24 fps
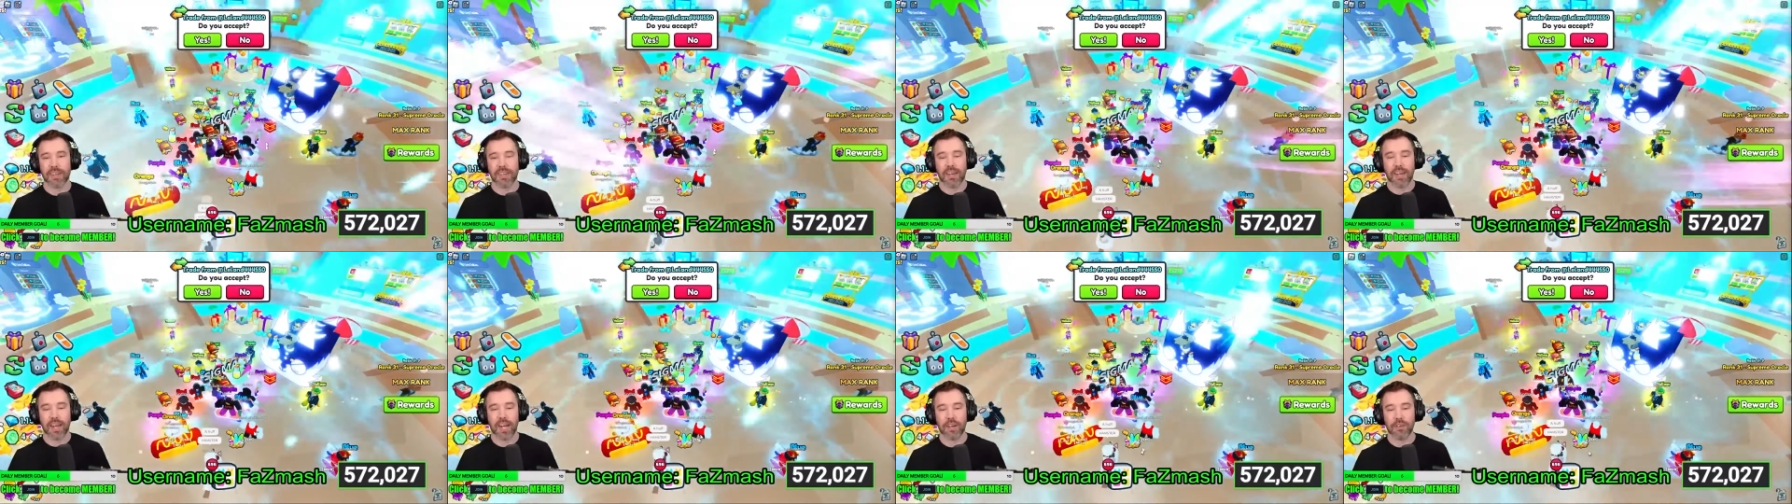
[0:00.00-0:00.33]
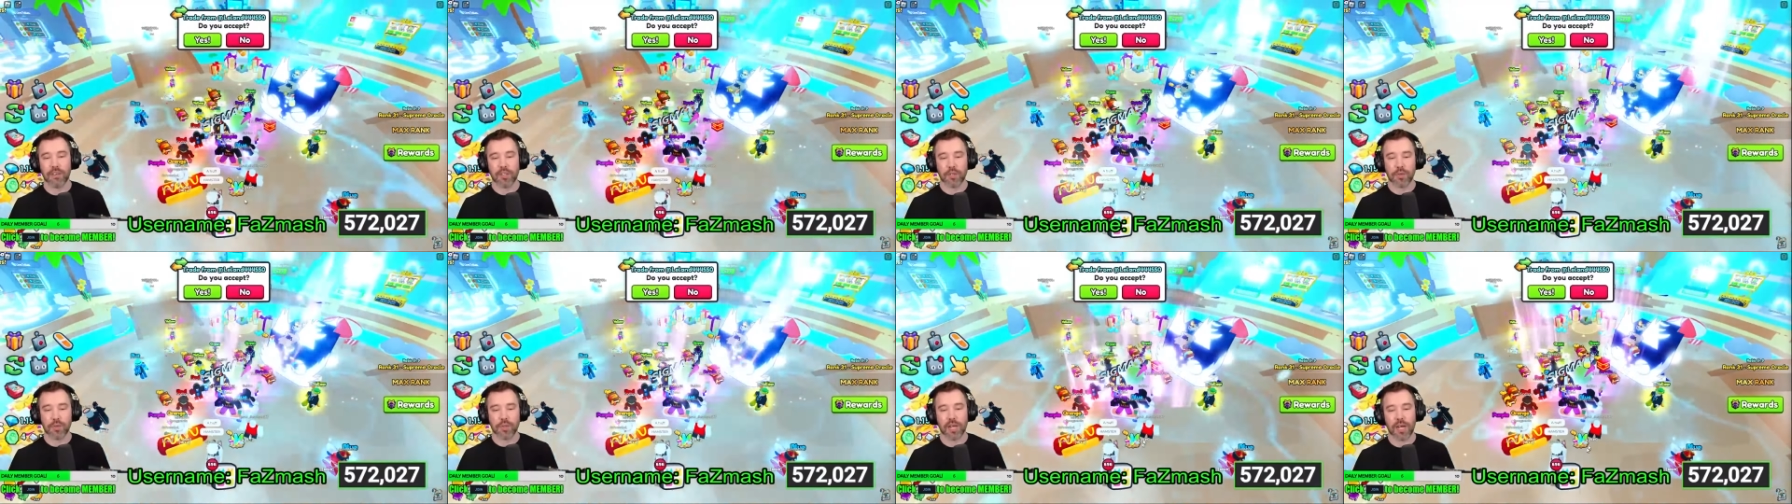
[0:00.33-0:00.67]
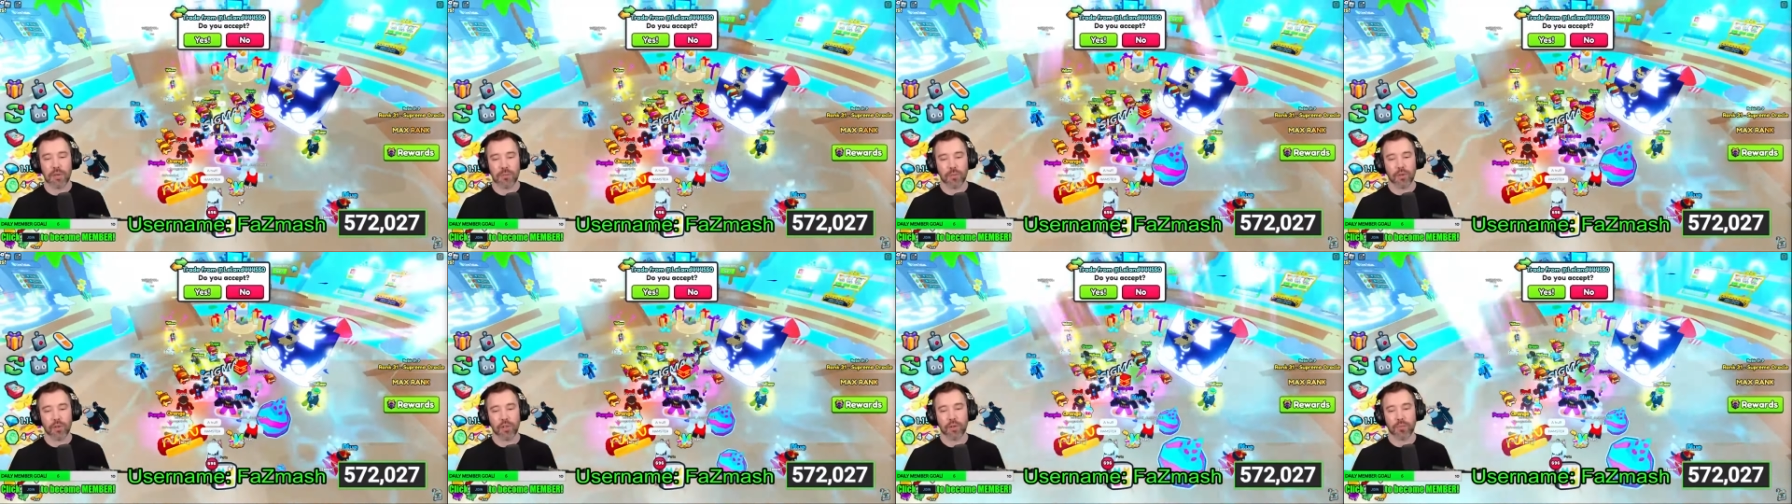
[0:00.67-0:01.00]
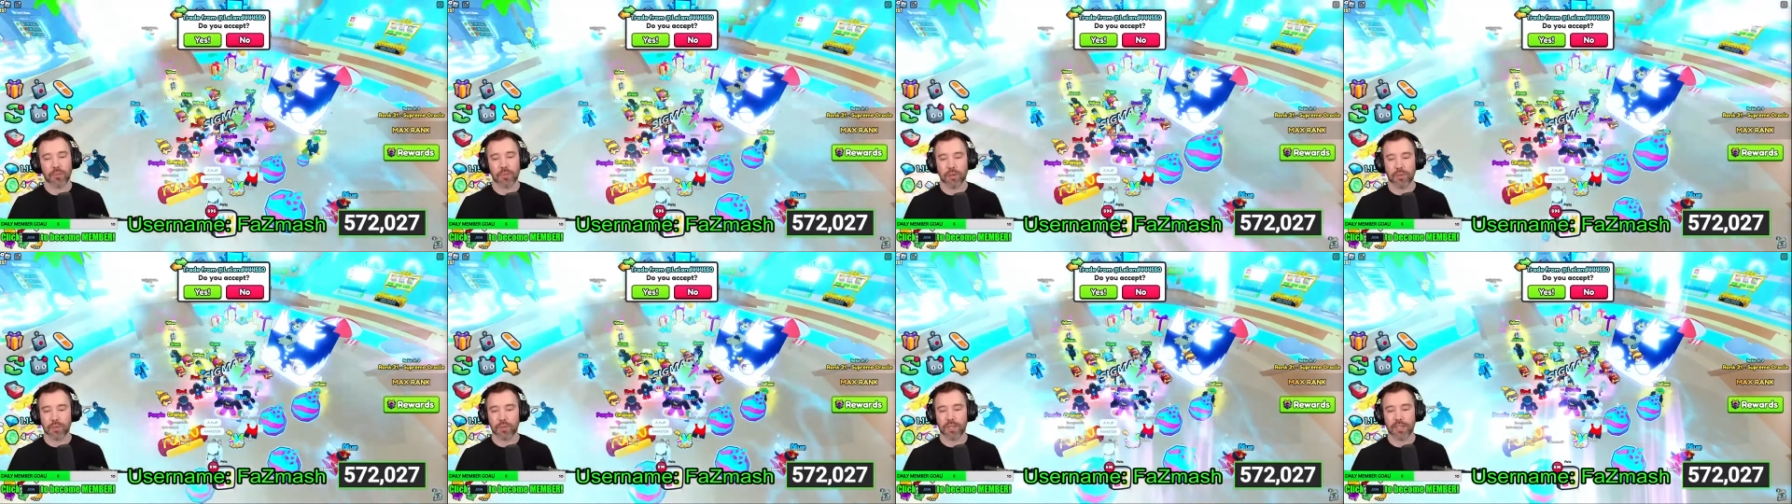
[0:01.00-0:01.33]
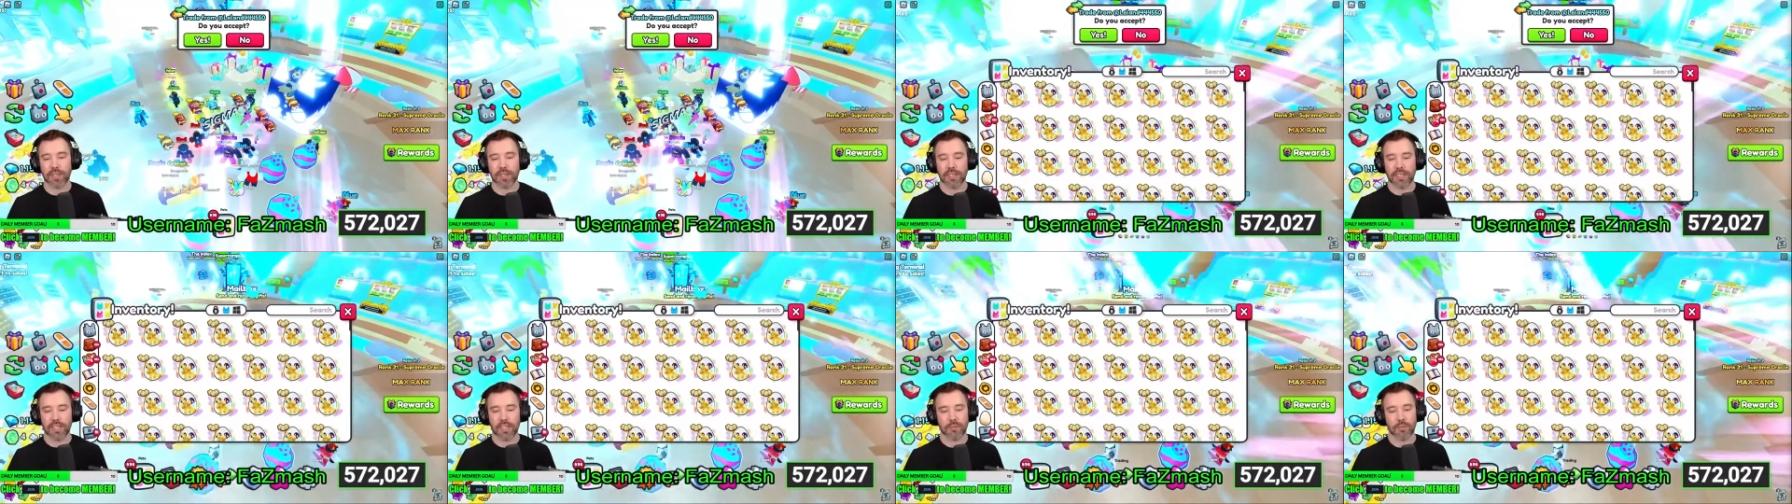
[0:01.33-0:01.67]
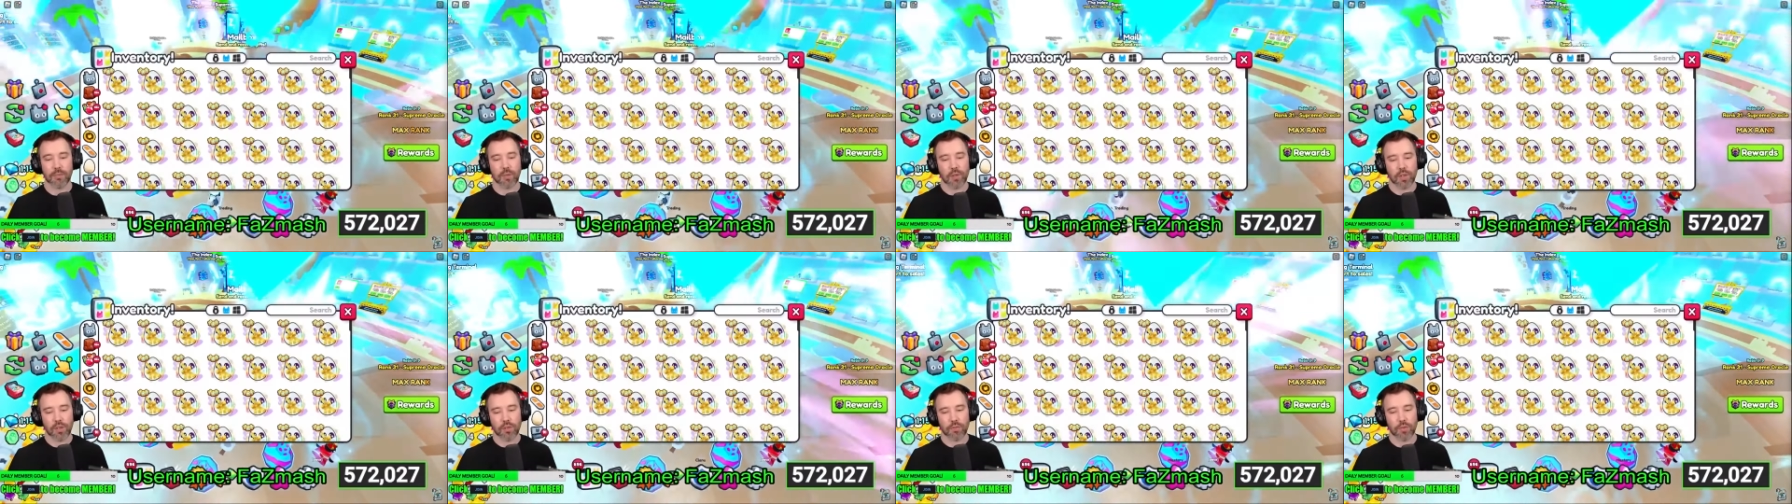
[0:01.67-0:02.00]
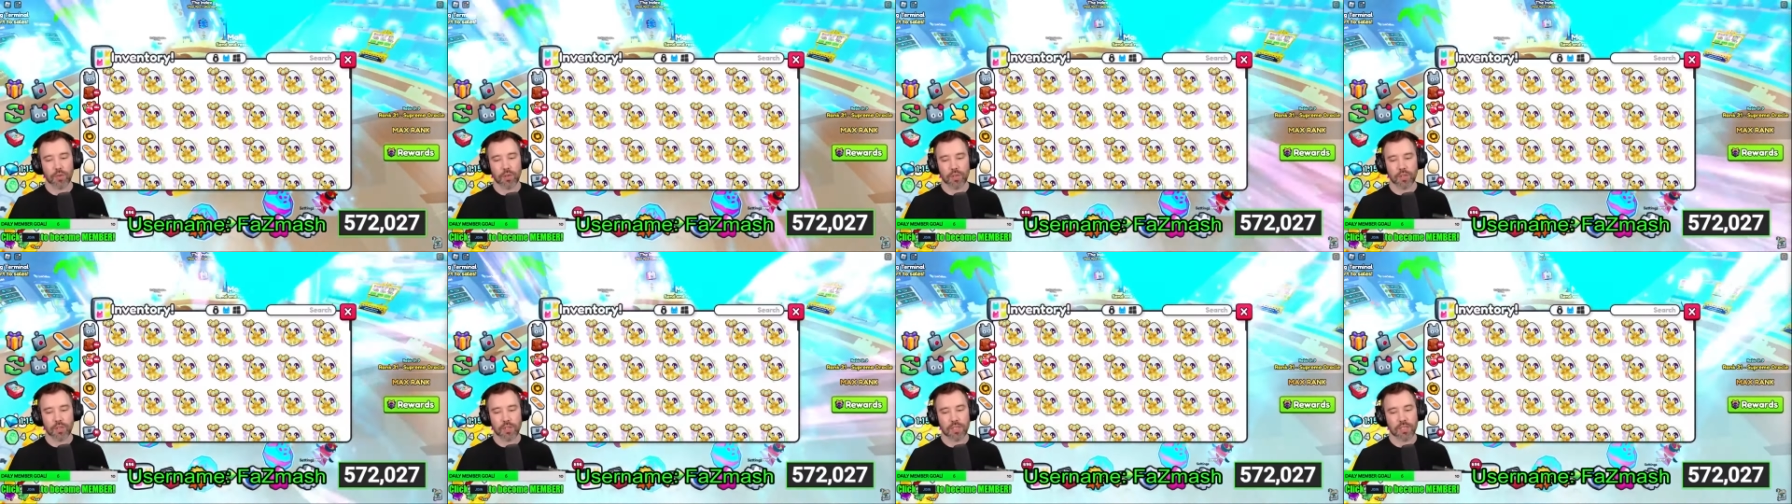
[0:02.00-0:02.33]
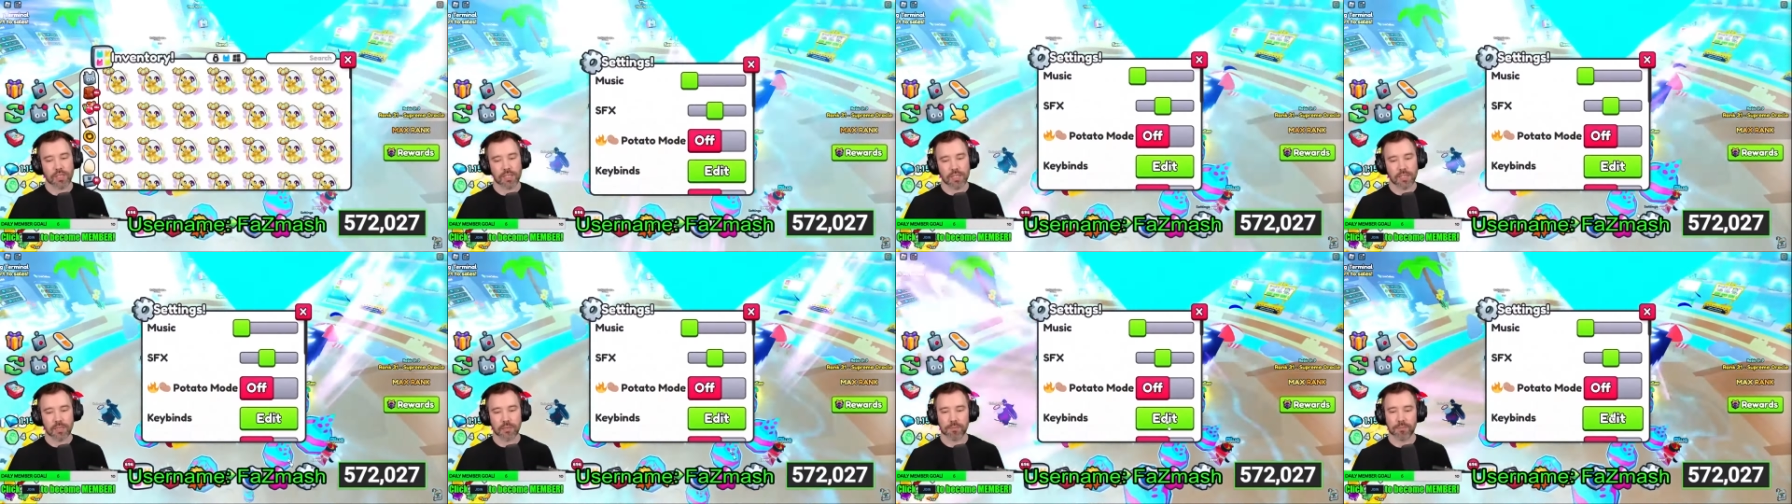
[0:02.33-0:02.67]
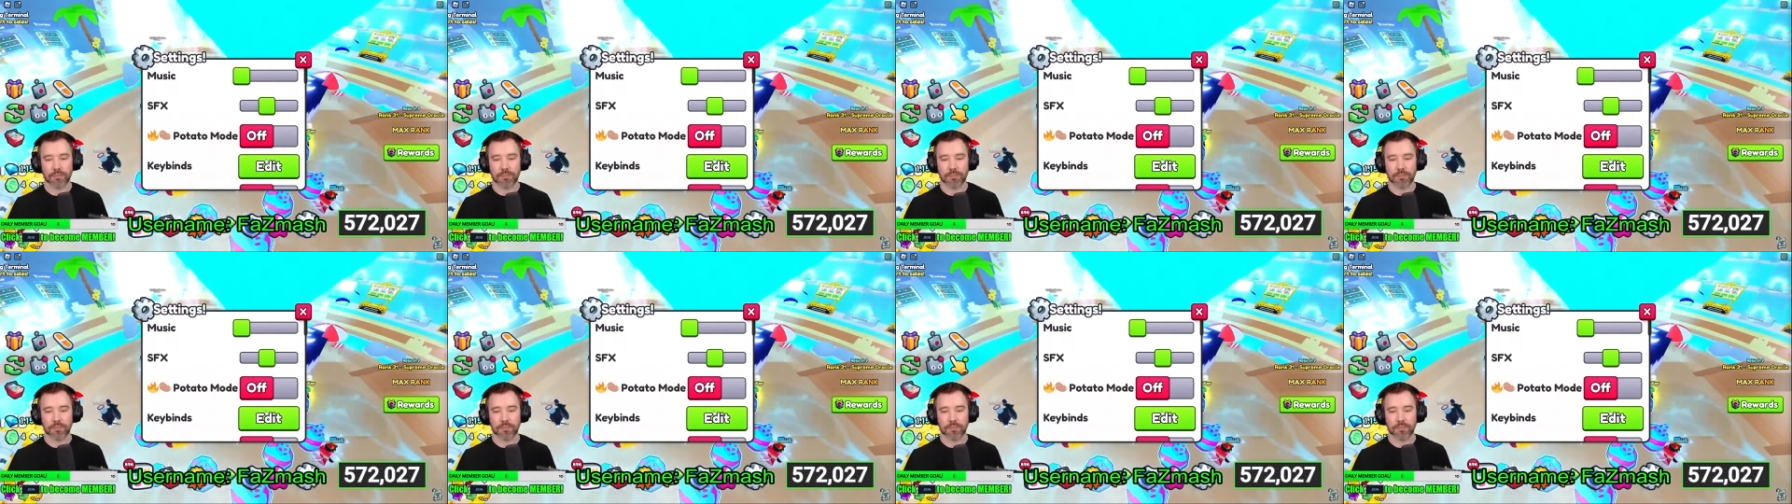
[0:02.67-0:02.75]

I wish we got more, but we didn't get more, unfortunately.